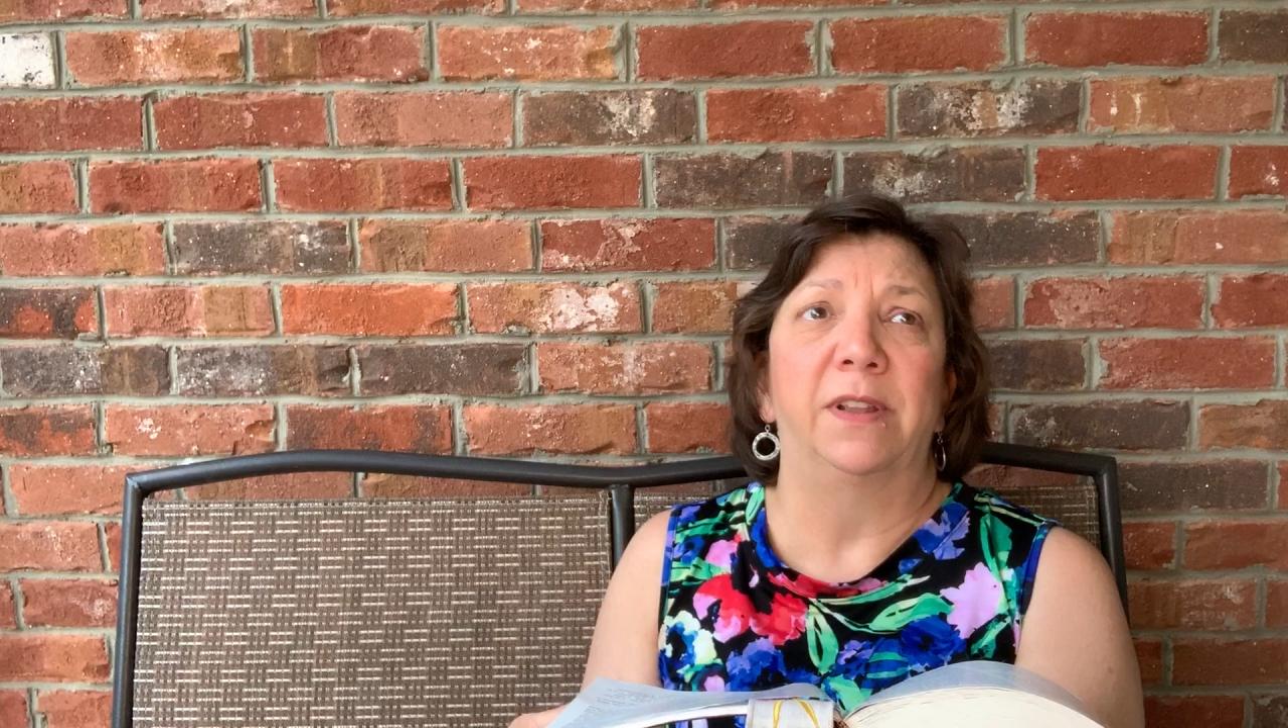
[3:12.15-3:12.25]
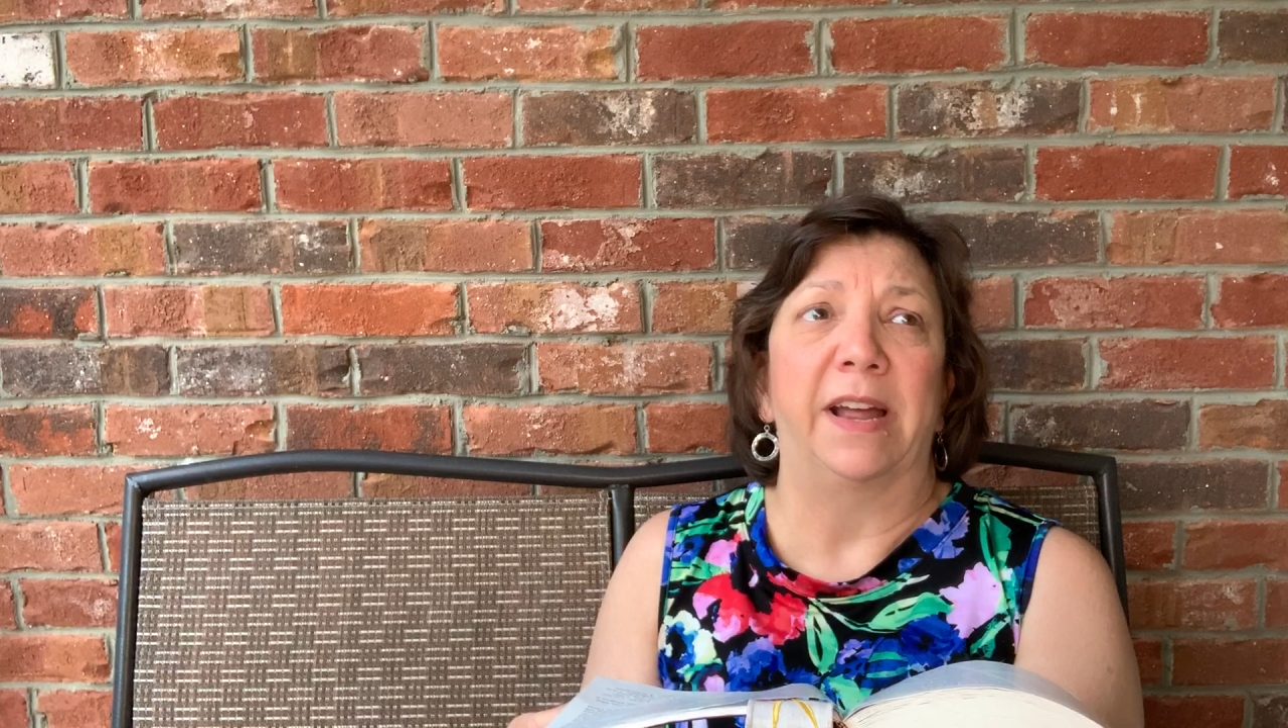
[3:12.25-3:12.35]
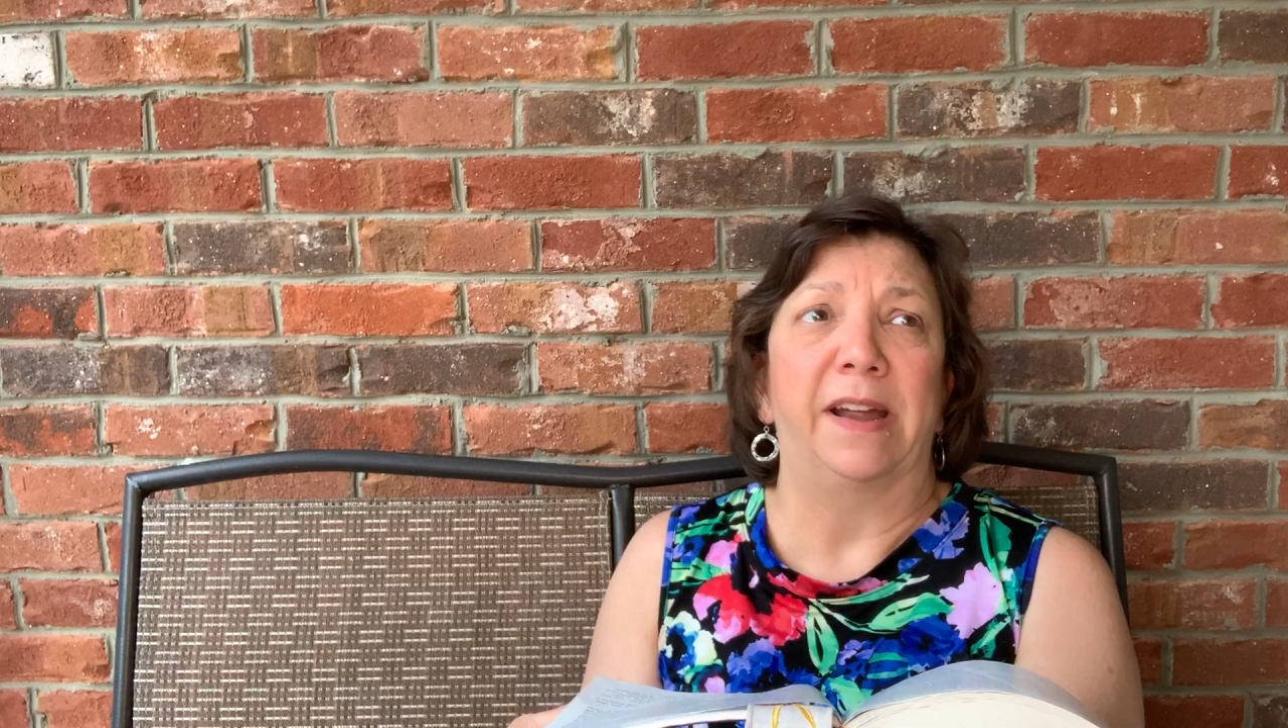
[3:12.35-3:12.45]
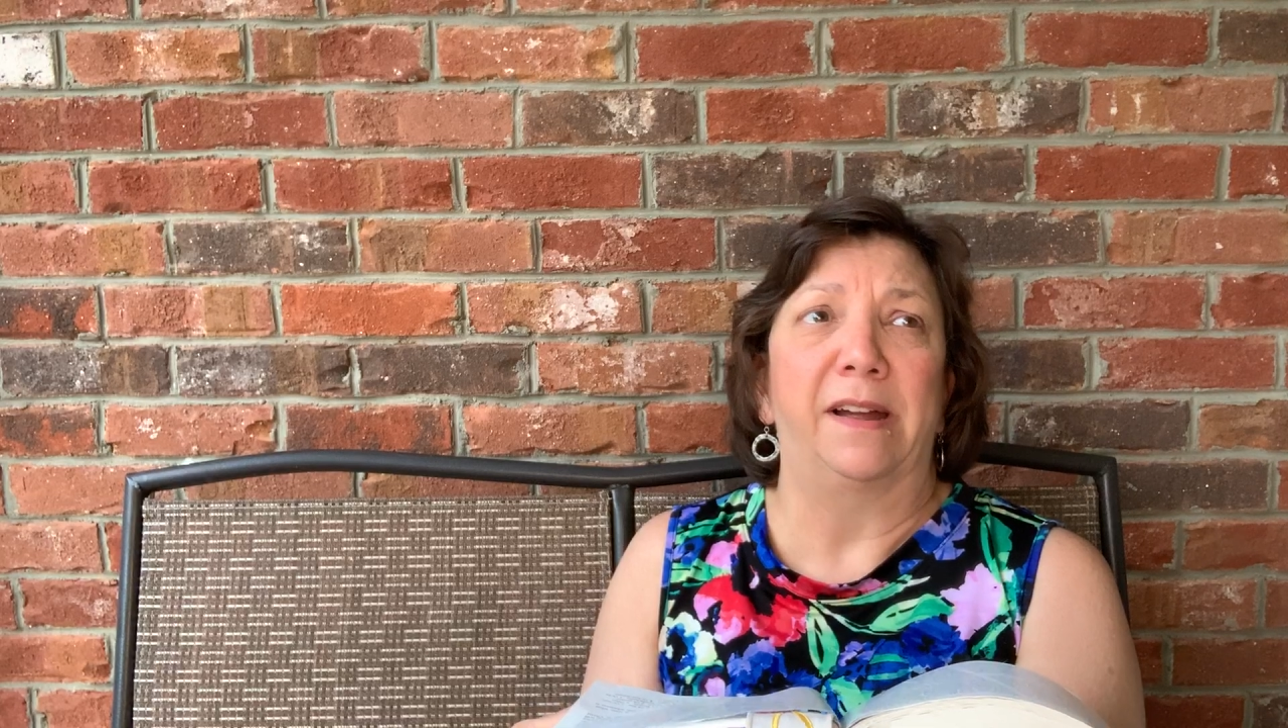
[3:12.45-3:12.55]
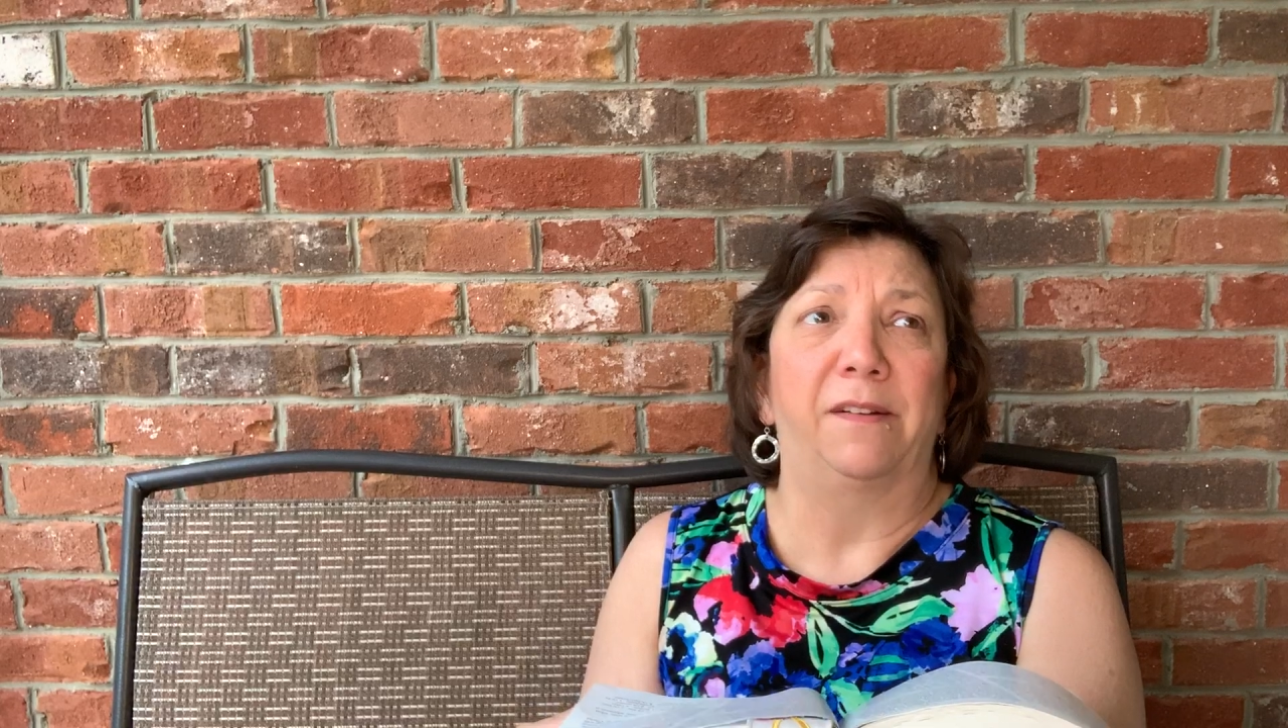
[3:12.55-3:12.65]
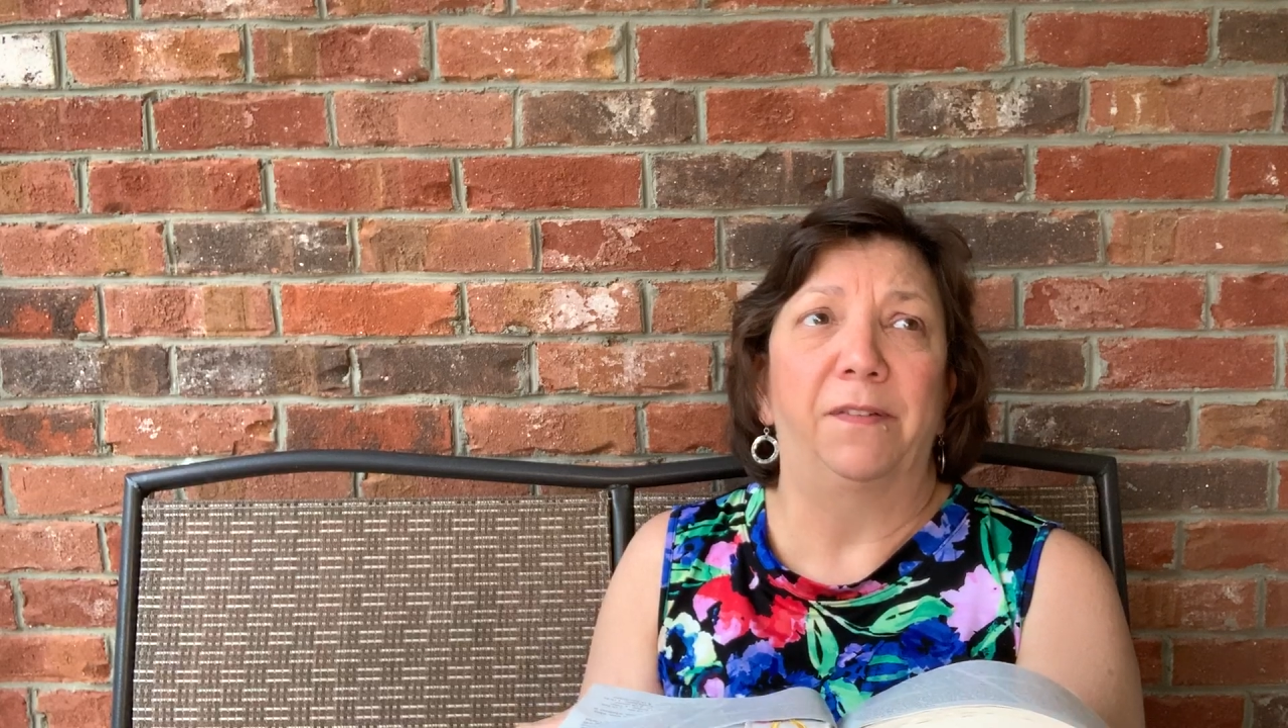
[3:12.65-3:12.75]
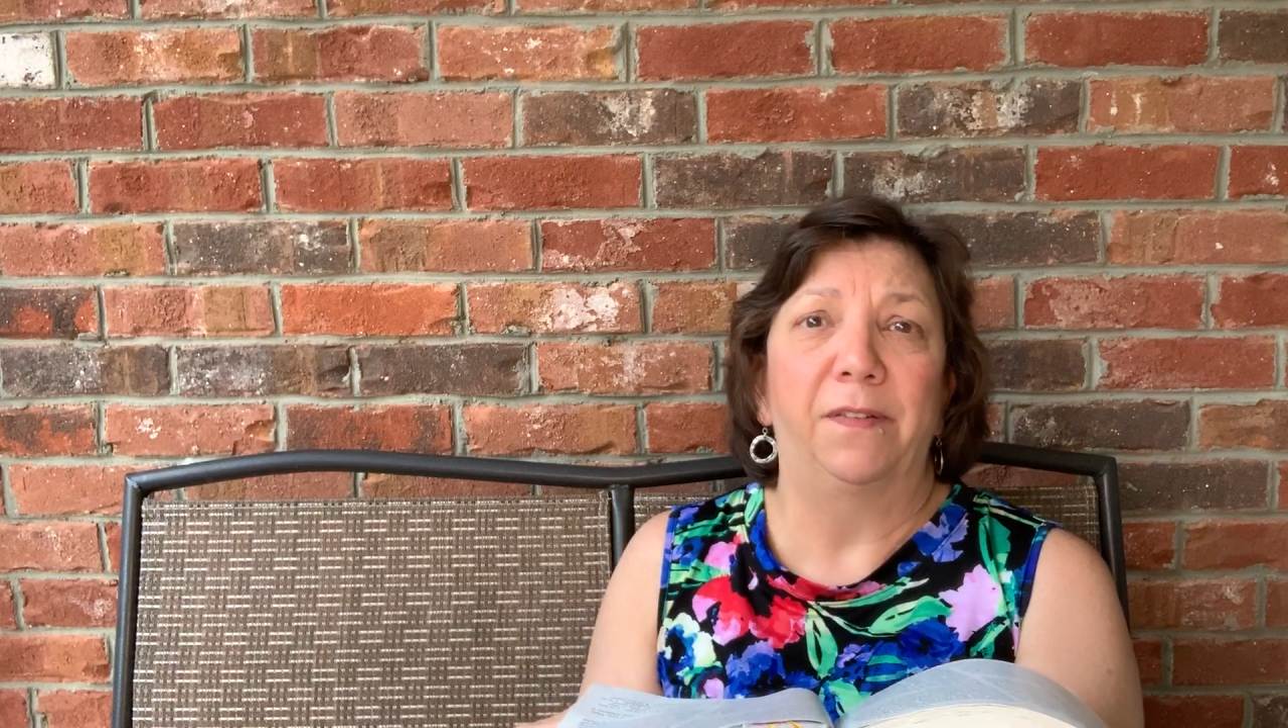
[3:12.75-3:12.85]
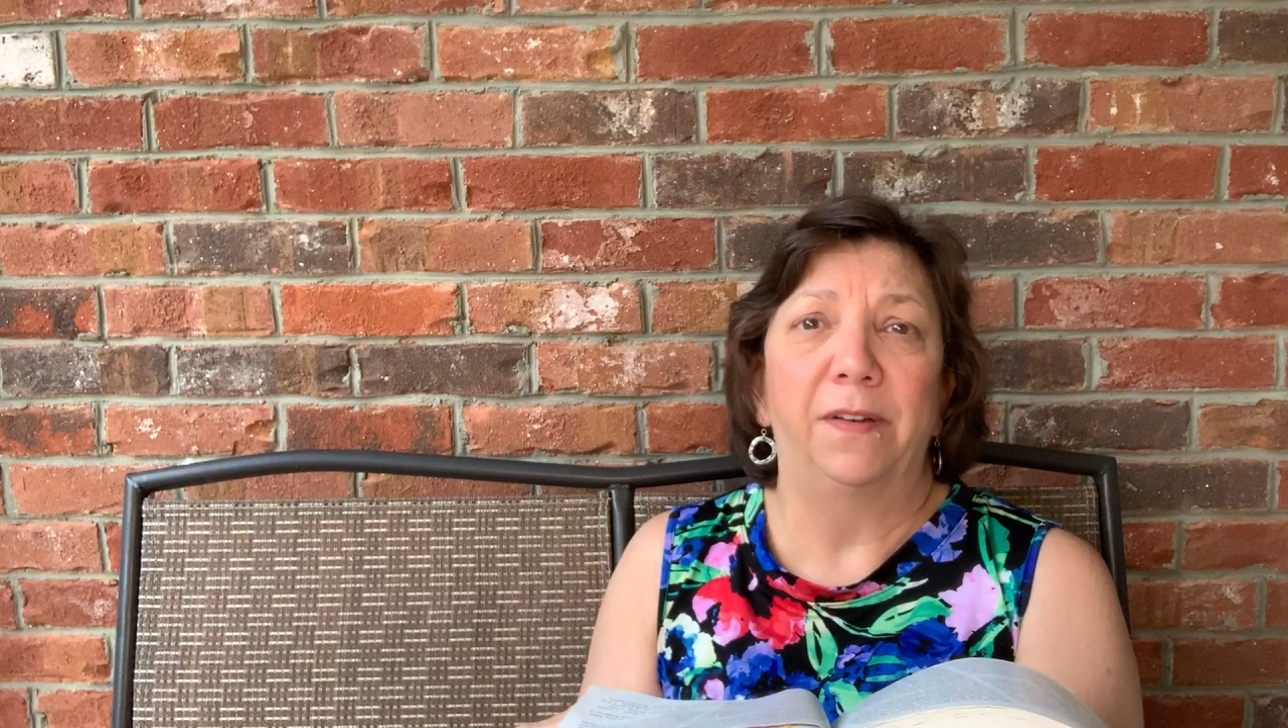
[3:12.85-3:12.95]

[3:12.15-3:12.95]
laugh,